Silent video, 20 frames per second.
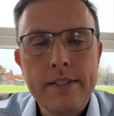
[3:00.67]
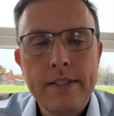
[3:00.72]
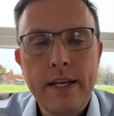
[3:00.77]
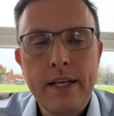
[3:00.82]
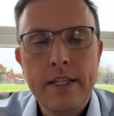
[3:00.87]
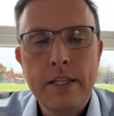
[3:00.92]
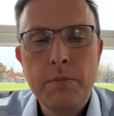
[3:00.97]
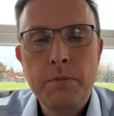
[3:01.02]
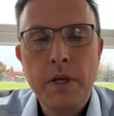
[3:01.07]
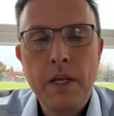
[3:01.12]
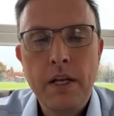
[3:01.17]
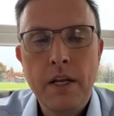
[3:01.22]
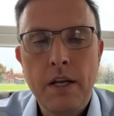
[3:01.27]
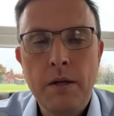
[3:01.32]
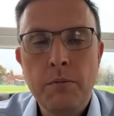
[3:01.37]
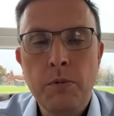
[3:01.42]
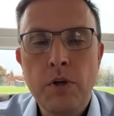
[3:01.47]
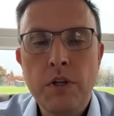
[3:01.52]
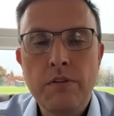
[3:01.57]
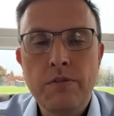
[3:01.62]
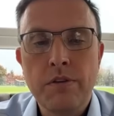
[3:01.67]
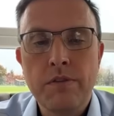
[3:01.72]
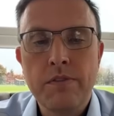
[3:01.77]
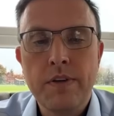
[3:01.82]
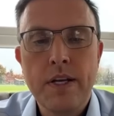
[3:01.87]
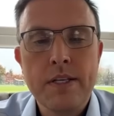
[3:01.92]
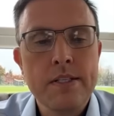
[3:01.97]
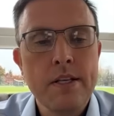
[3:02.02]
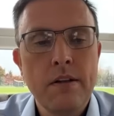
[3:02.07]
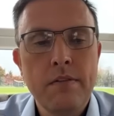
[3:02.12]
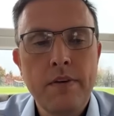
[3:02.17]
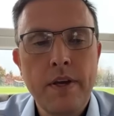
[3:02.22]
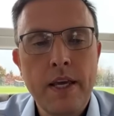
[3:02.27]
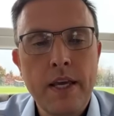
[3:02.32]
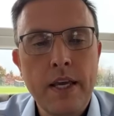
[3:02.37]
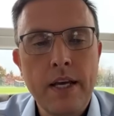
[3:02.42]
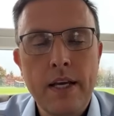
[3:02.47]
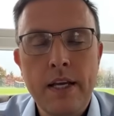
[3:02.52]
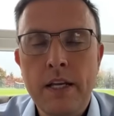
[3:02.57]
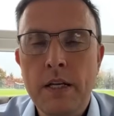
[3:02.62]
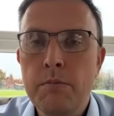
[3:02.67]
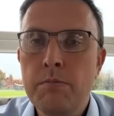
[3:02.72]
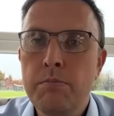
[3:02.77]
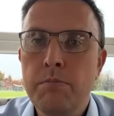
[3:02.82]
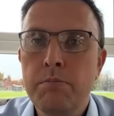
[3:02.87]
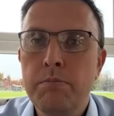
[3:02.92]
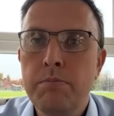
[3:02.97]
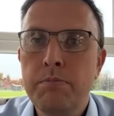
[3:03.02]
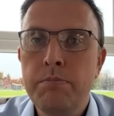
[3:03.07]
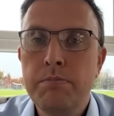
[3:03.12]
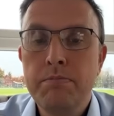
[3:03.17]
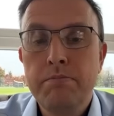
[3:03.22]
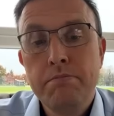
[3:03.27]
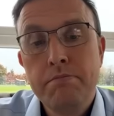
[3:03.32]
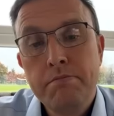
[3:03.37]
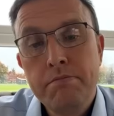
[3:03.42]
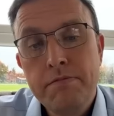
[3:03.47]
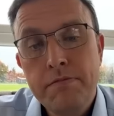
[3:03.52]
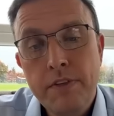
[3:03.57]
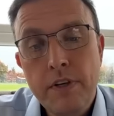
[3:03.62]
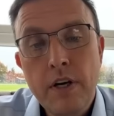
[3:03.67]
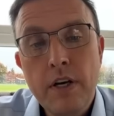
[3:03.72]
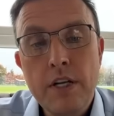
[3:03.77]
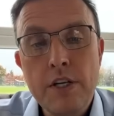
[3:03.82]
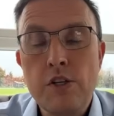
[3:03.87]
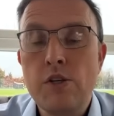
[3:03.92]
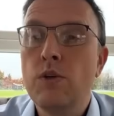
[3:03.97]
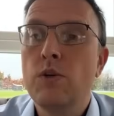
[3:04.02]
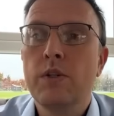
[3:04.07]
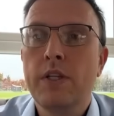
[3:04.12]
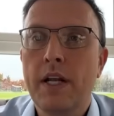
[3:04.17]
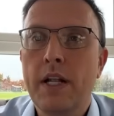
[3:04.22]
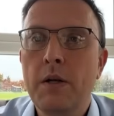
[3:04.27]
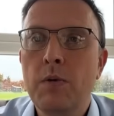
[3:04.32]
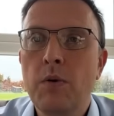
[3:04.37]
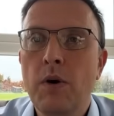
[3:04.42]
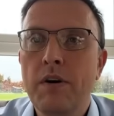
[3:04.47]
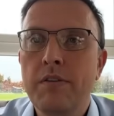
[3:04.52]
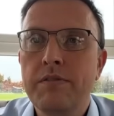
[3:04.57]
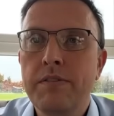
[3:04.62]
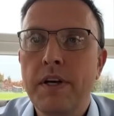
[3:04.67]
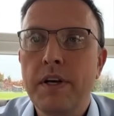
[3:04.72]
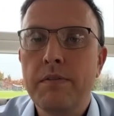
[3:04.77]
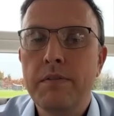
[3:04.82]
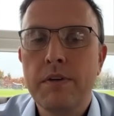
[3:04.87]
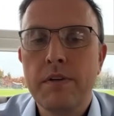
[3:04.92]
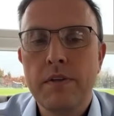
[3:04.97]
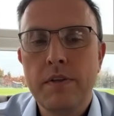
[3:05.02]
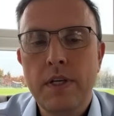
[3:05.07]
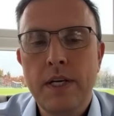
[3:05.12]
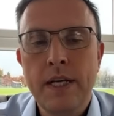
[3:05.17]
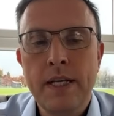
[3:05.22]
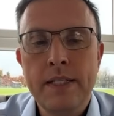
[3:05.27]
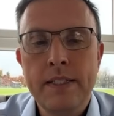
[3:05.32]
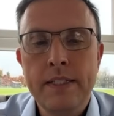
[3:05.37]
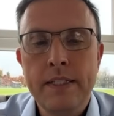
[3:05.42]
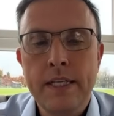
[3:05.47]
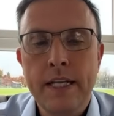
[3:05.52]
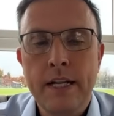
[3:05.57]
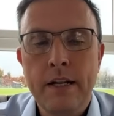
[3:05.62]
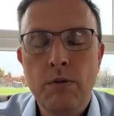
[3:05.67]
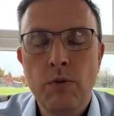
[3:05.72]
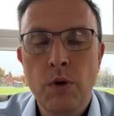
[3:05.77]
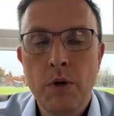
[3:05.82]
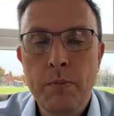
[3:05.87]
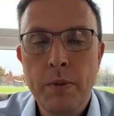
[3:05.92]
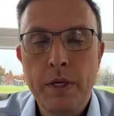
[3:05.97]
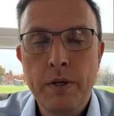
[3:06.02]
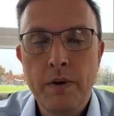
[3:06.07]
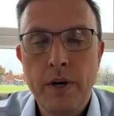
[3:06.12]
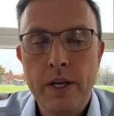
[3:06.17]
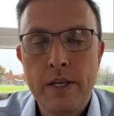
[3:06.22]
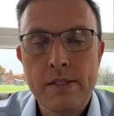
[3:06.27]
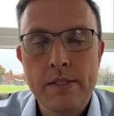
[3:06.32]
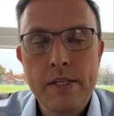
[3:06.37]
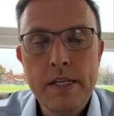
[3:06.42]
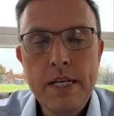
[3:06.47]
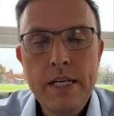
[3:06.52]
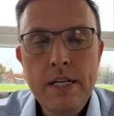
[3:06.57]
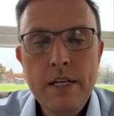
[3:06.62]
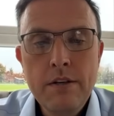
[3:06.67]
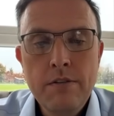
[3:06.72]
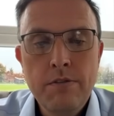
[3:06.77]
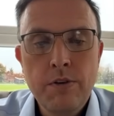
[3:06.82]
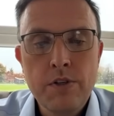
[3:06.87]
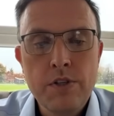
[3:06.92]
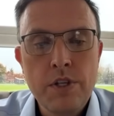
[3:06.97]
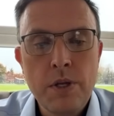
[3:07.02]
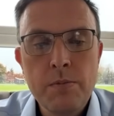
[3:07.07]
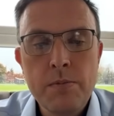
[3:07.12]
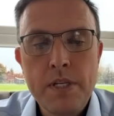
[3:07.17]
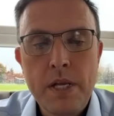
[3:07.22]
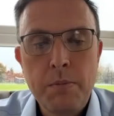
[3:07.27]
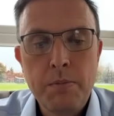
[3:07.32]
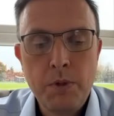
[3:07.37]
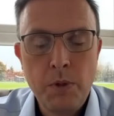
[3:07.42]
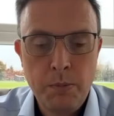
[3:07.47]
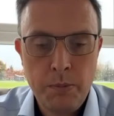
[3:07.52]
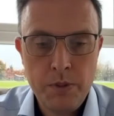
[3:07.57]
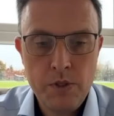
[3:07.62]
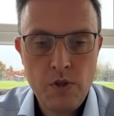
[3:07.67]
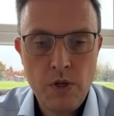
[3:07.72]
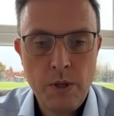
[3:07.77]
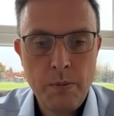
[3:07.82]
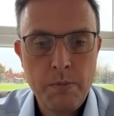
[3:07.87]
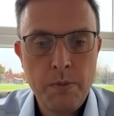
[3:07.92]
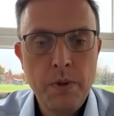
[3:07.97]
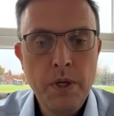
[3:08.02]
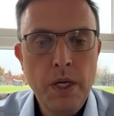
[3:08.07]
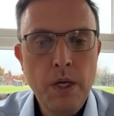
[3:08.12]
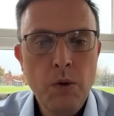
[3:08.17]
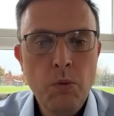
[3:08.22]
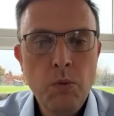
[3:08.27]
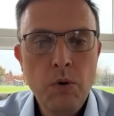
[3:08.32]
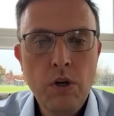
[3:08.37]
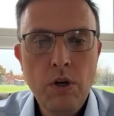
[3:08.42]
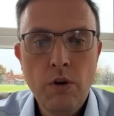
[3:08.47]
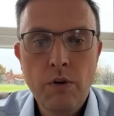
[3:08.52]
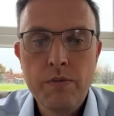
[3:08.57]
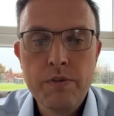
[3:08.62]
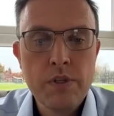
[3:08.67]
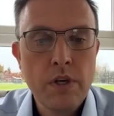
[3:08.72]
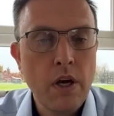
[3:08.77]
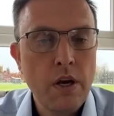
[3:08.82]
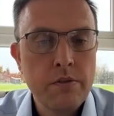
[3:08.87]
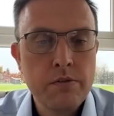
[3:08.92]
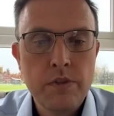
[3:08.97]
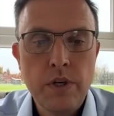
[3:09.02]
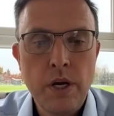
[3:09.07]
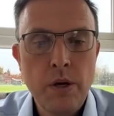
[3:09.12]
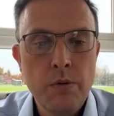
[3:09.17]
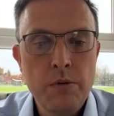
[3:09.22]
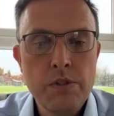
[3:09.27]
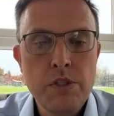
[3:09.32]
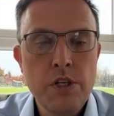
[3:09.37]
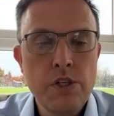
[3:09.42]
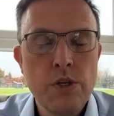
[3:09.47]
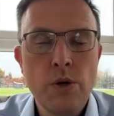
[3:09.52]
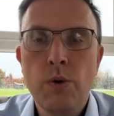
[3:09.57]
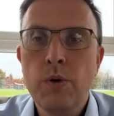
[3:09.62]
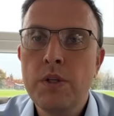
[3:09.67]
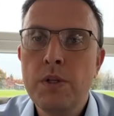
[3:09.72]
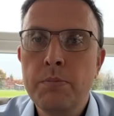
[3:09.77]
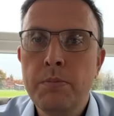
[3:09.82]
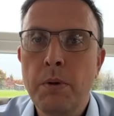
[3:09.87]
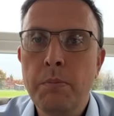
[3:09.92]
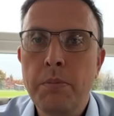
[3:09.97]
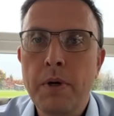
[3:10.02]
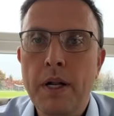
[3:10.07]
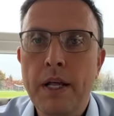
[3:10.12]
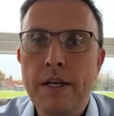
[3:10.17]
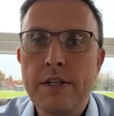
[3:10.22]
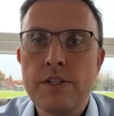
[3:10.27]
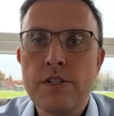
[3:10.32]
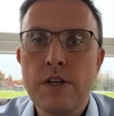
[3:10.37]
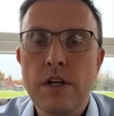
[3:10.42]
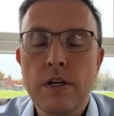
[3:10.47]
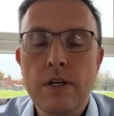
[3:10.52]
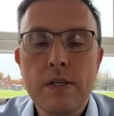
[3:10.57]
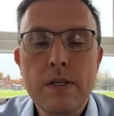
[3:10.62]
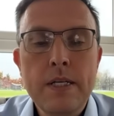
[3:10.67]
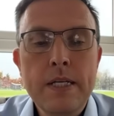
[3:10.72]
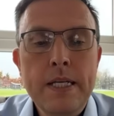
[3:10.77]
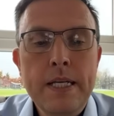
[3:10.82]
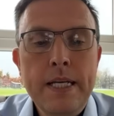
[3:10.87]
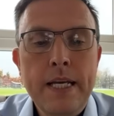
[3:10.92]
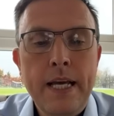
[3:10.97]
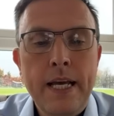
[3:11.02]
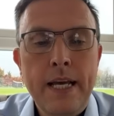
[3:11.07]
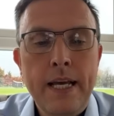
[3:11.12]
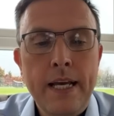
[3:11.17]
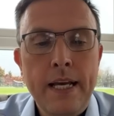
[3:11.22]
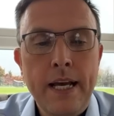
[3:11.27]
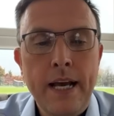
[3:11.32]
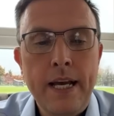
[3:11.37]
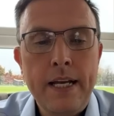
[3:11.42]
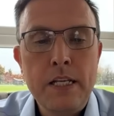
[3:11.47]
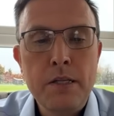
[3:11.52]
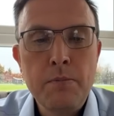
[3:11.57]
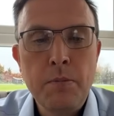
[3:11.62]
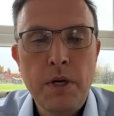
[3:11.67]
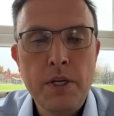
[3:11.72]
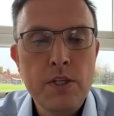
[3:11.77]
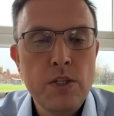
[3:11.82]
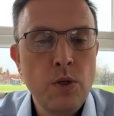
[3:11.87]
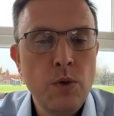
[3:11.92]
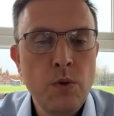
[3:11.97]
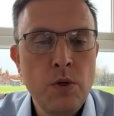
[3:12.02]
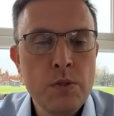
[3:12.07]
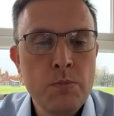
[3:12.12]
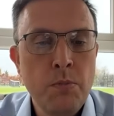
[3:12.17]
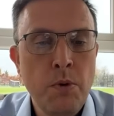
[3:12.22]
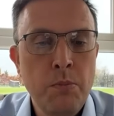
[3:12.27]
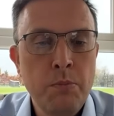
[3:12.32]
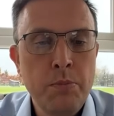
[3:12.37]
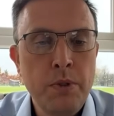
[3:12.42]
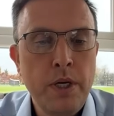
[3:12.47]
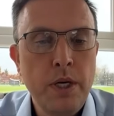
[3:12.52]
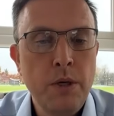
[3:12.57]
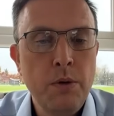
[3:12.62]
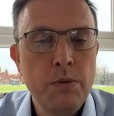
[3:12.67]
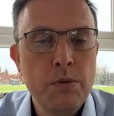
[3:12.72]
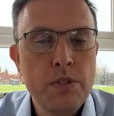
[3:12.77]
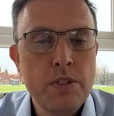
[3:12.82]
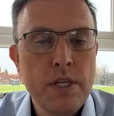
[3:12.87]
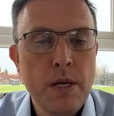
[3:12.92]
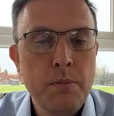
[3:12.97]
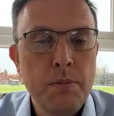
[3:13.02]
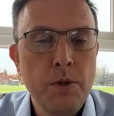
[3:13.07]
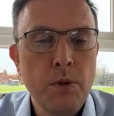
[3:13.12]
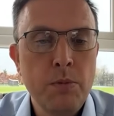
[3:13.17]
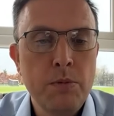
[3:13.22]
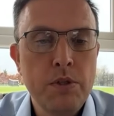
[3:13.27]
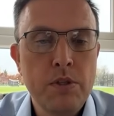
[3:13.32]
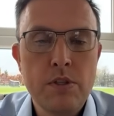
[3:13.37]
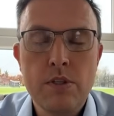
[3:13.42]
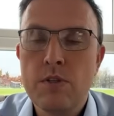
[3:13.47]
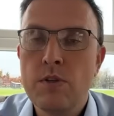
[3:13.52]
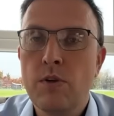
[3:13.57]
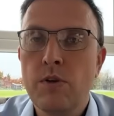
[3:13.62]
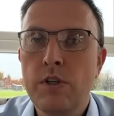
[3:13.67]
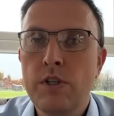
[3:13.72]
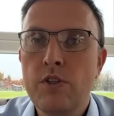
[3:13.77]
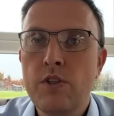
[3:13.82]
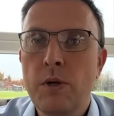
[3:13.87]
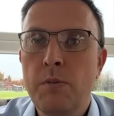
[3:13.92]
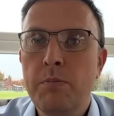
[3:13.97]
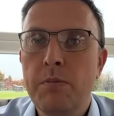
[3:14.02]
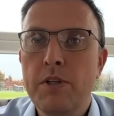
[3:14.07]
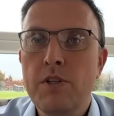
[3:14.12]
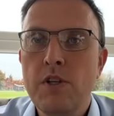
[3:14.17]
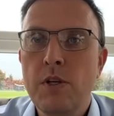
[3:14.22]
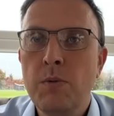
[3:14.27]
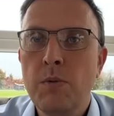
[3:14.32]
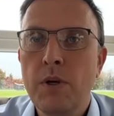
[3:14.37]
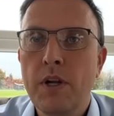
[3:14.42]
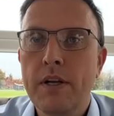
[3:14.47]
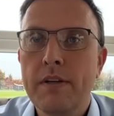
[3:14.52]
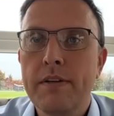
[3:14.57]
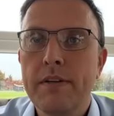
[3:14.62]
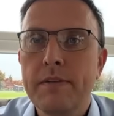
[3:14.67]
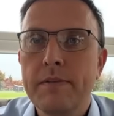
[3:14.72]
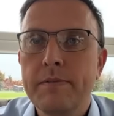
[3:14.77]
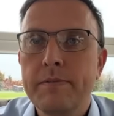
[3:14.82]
there'll be a lot of money for Facile Vega, and I'm fairly sure that'll go off favourite, and it'll run a big race. First time stepping up in trip, will love soft ground as he showed in the bumper last year, and he might do his mum proud stepping up to the sort of trip that she won at.